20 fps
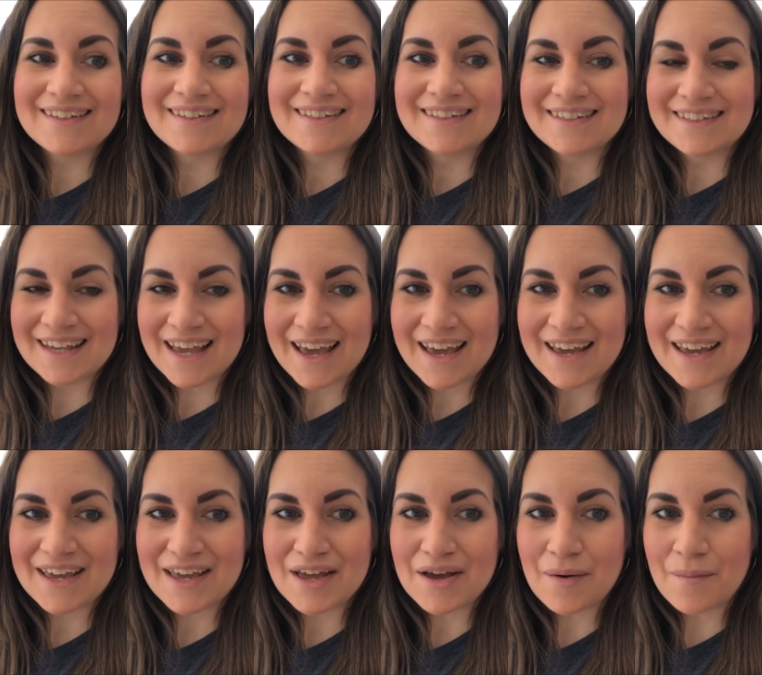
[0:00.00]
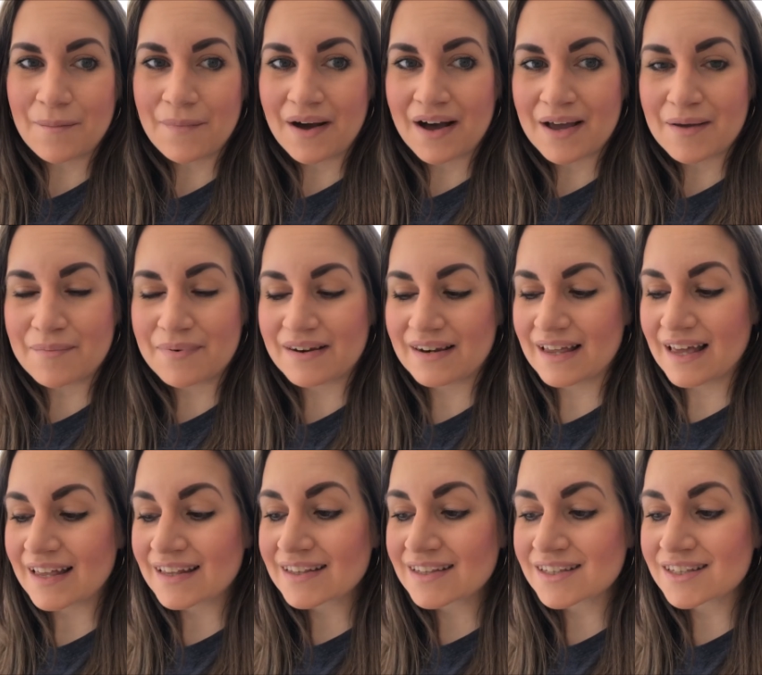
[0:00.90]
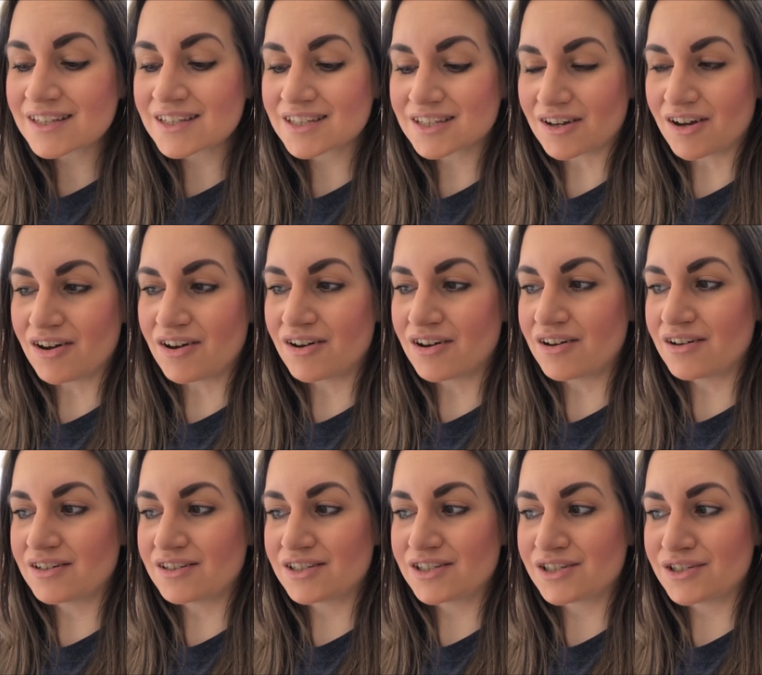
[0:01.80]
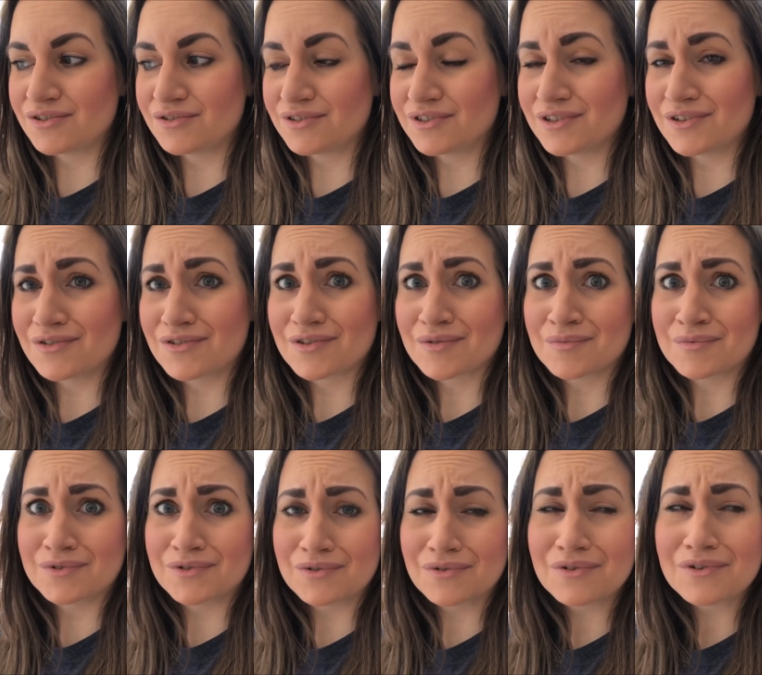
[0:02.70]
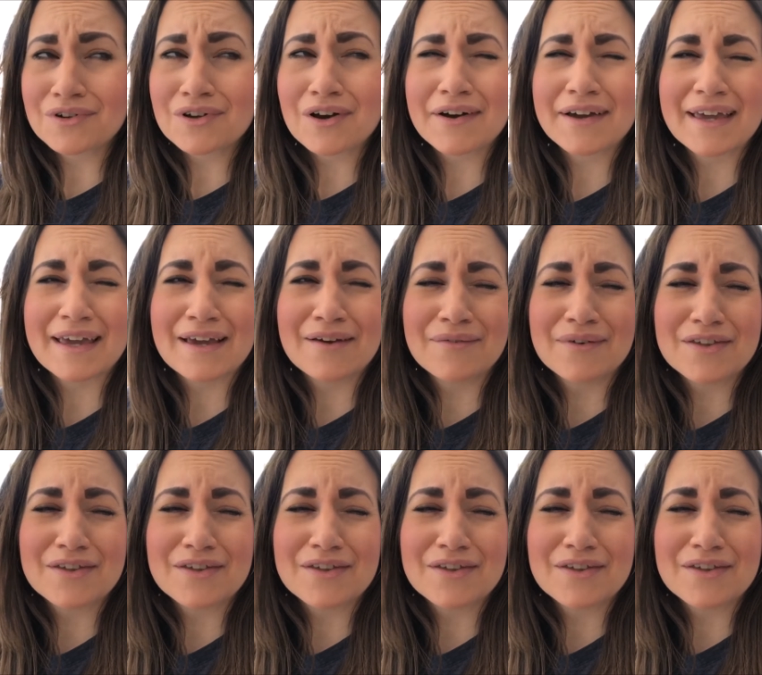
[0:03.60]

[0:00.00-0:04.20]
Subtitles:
Today, my plans are to do some door knocking,